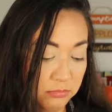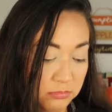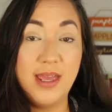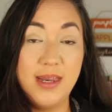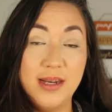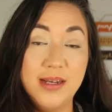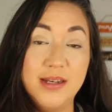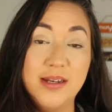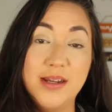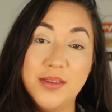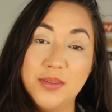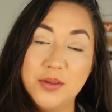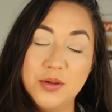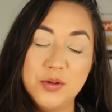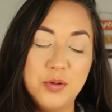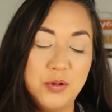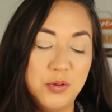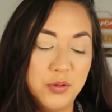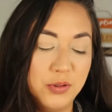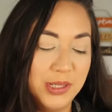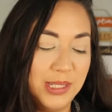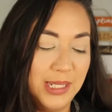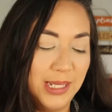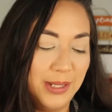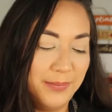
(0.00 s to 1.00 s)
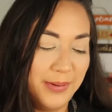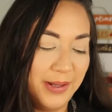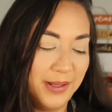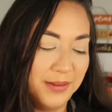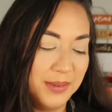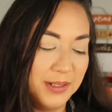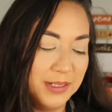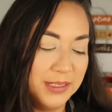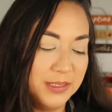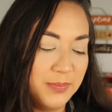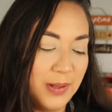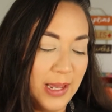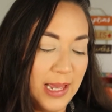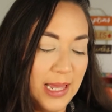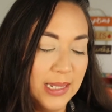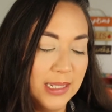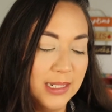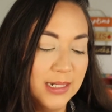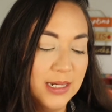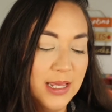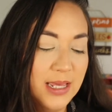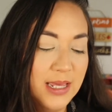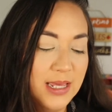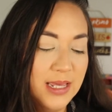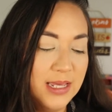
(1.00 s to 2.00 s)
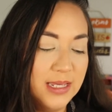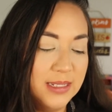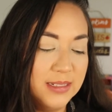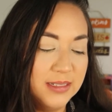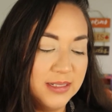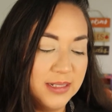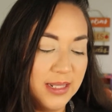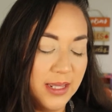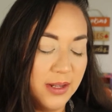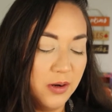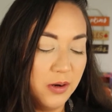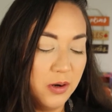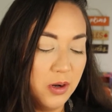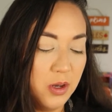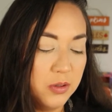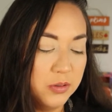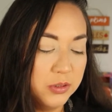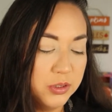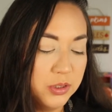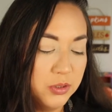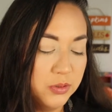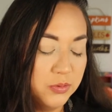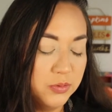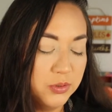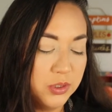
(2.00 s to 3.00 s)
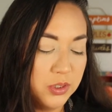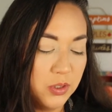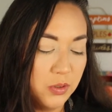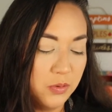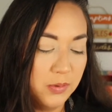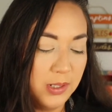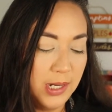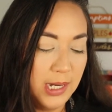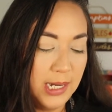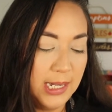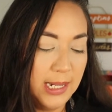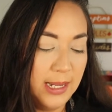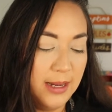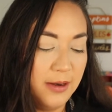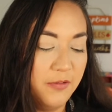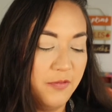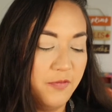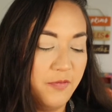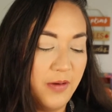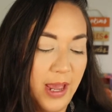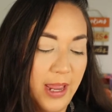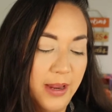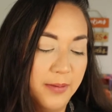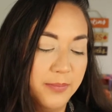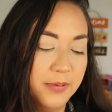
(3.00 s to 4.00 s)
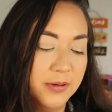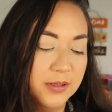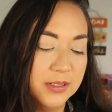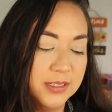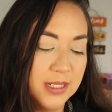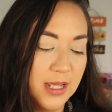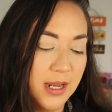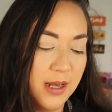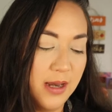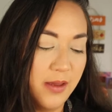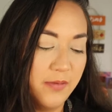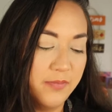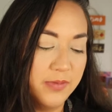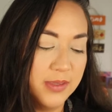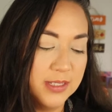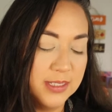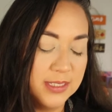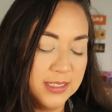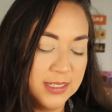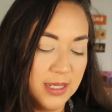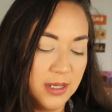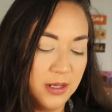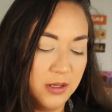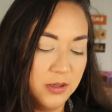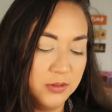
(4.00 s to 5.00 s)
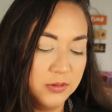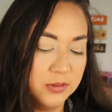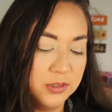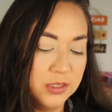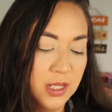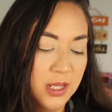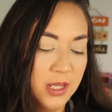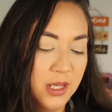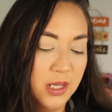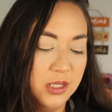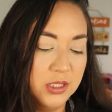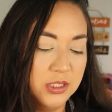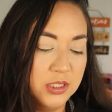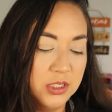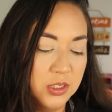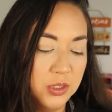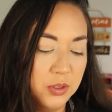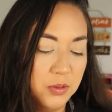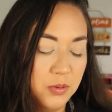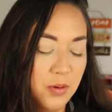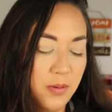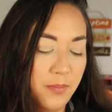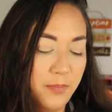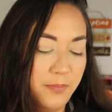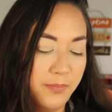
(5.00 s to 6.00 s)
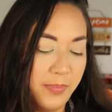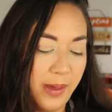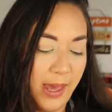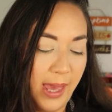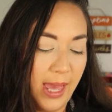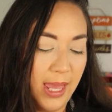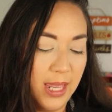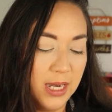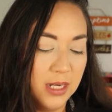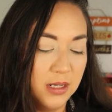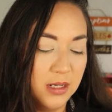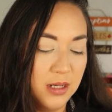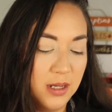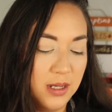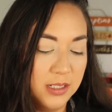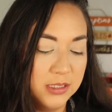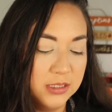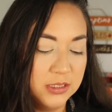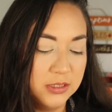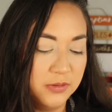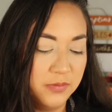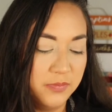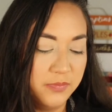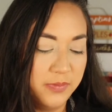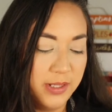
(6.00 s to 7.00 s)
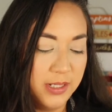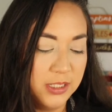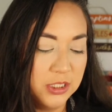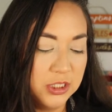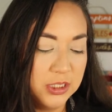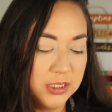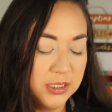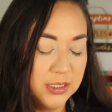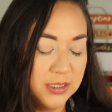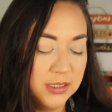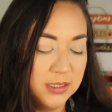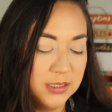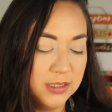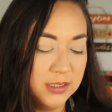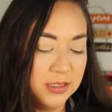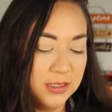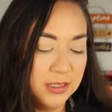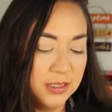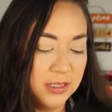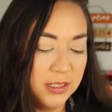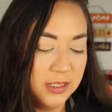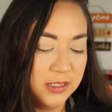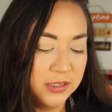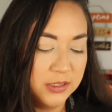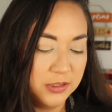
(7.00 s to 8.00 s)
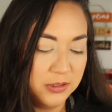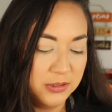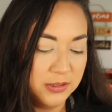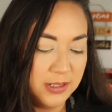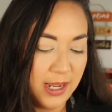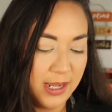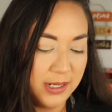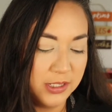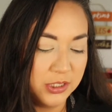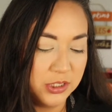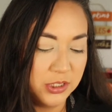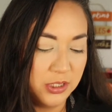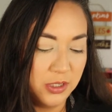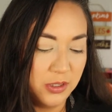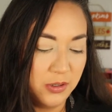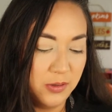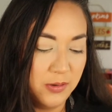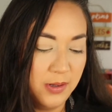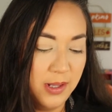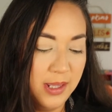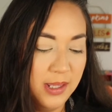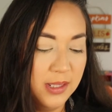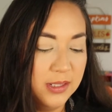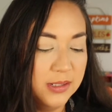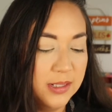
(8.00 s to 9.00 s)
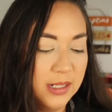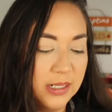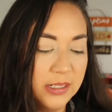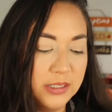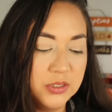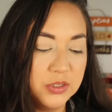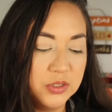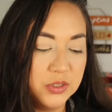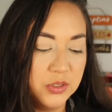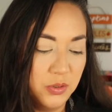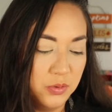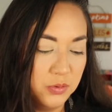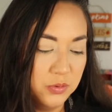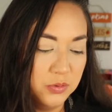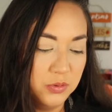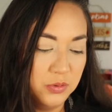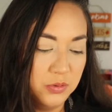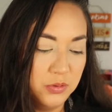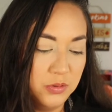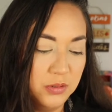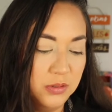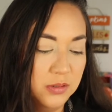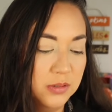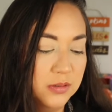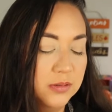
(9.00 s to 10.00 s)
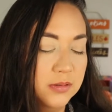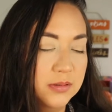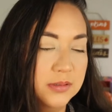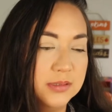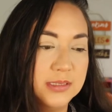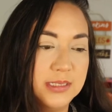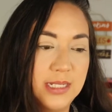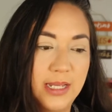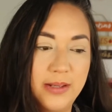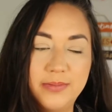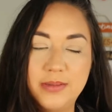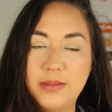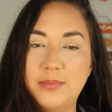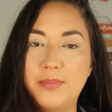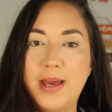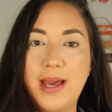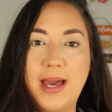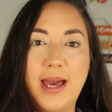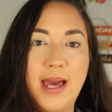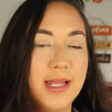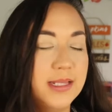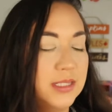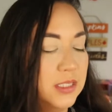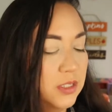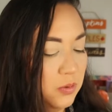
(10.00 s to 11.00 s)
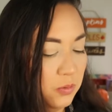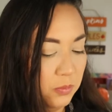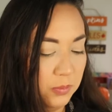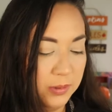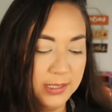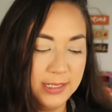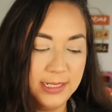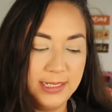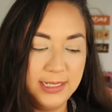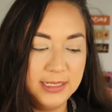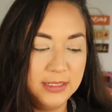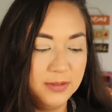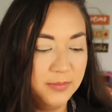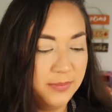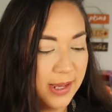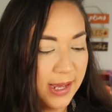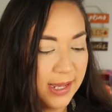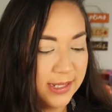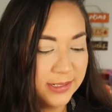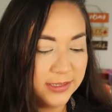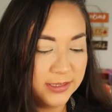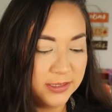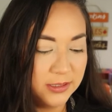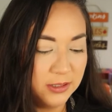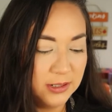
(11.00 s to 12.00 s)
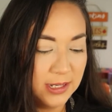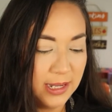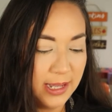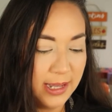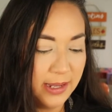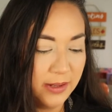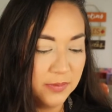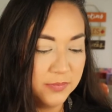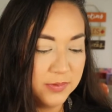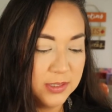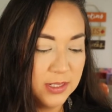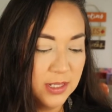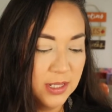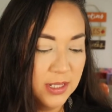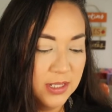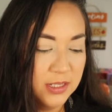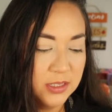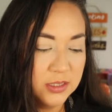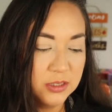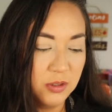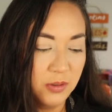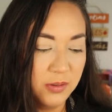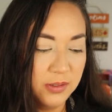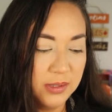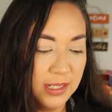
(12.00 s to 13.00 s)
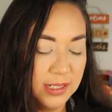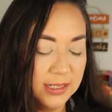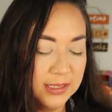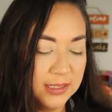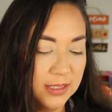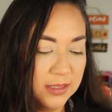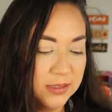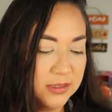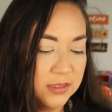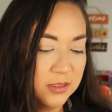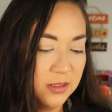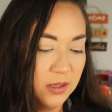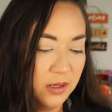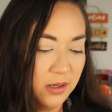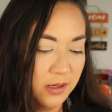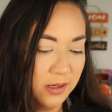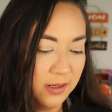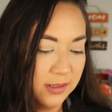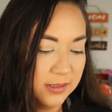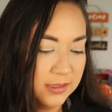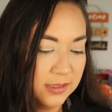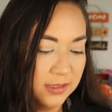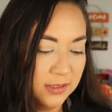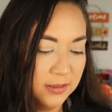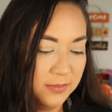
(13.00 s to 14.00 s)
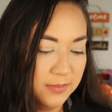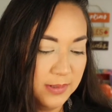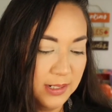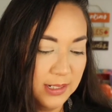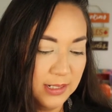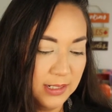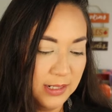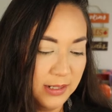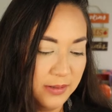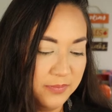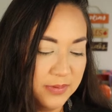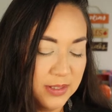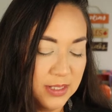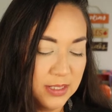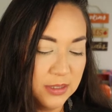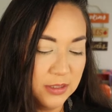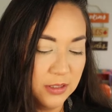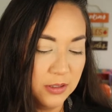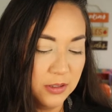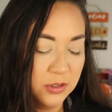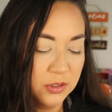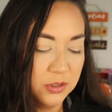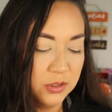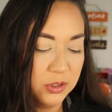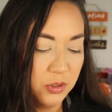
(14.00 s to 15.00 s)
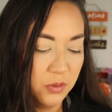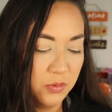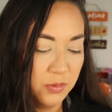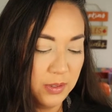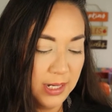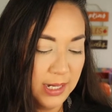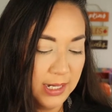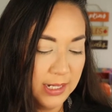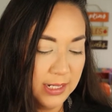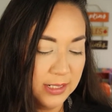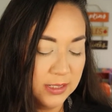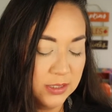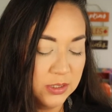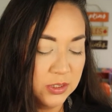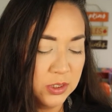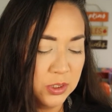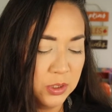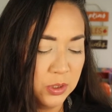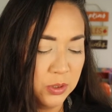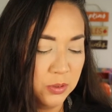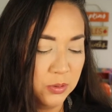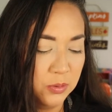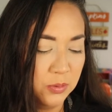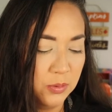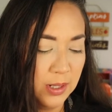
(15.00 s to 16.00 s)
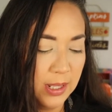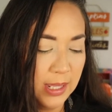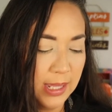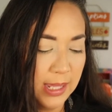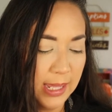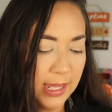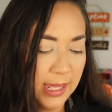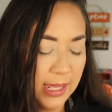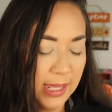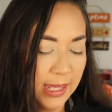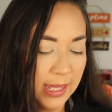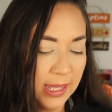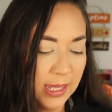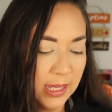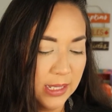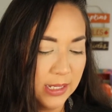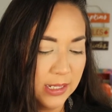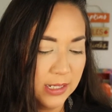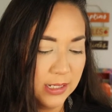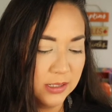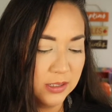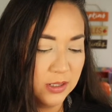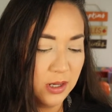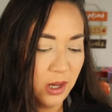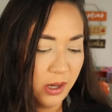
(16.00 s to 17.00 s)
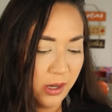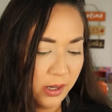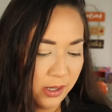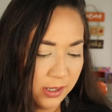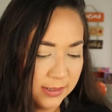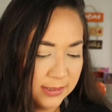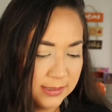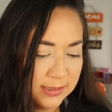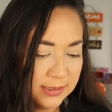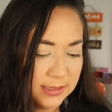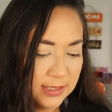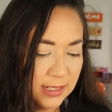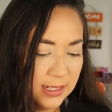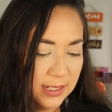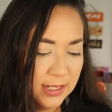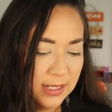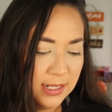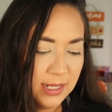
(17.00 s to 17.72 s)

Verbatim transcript: And another cool thing about this palette is they are also donating 5% of the sales to Bat Conservation International. That is so cool. Save the bats. We need the bats in our lives. So I think that's awesome. I love that they're donating to a uh, cause.